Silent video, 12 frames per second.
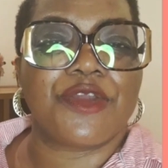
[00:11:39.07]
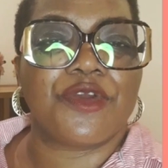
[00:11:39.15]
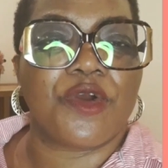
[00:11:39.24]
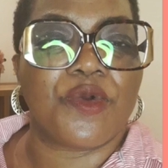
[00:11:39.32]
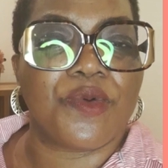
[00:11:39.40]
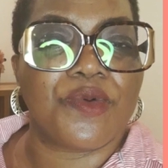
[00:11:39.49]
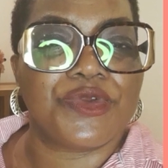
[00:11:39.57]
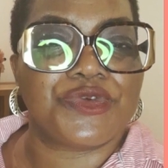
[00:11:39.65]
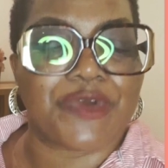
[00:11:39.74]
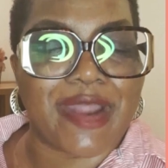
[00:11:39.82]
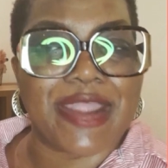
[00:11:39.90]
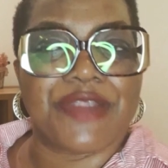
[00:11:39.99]
your
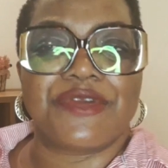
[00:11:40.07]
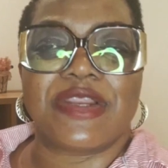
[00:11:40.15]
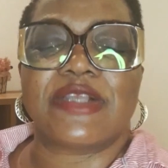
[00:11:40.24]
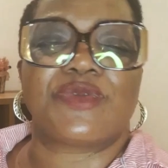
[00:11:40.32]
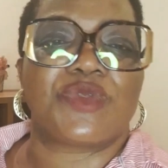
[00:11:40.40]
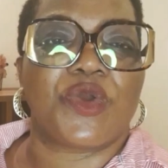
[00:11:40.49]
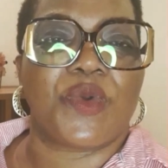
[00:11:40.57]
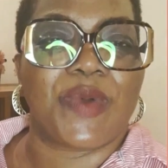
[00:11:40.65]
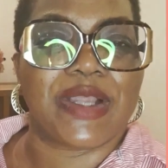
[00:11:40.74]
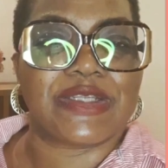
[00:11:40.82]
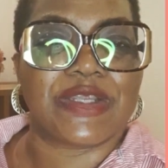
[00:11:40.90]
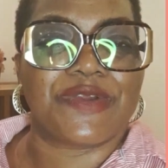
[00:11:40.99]
dry ingredients with your
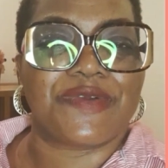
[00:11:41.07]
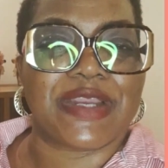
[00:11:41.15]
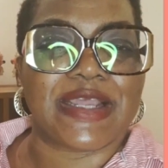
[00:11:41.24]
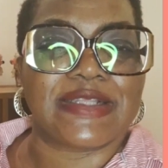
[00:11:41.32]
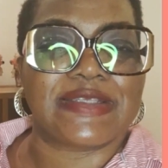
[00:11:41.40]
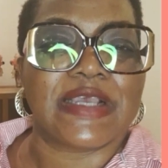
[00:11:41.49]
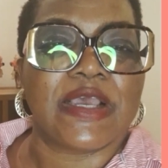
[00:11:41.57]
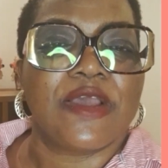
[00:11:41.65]
wet ingredients,